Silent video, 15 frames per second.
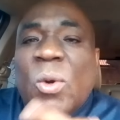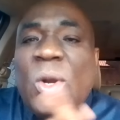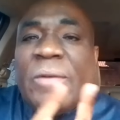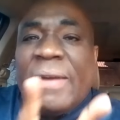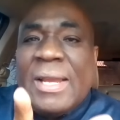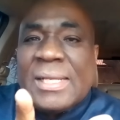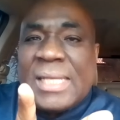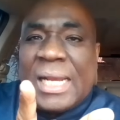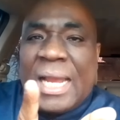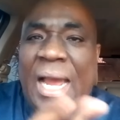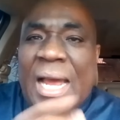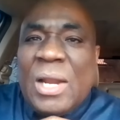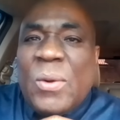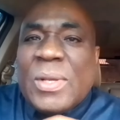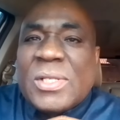Whenever you say
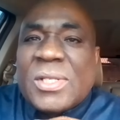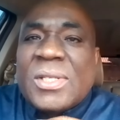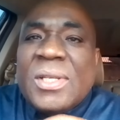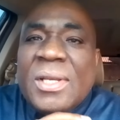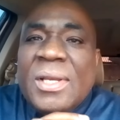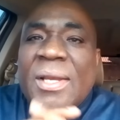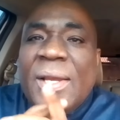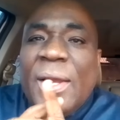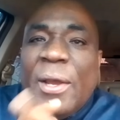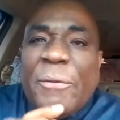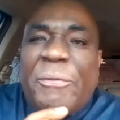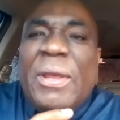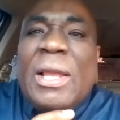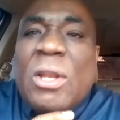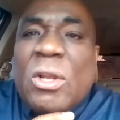Carl Lewis
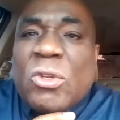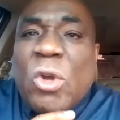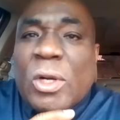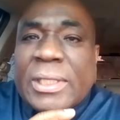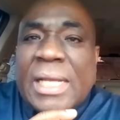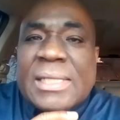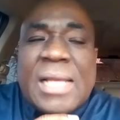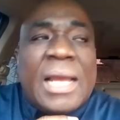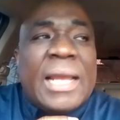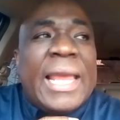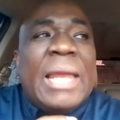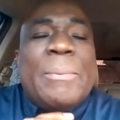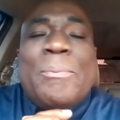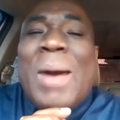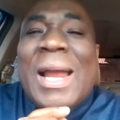fail a drug test
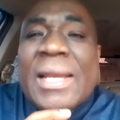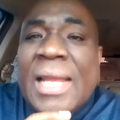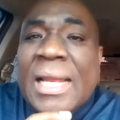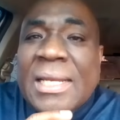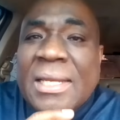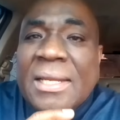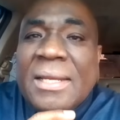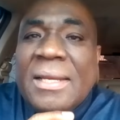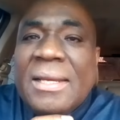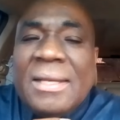and get banned yet.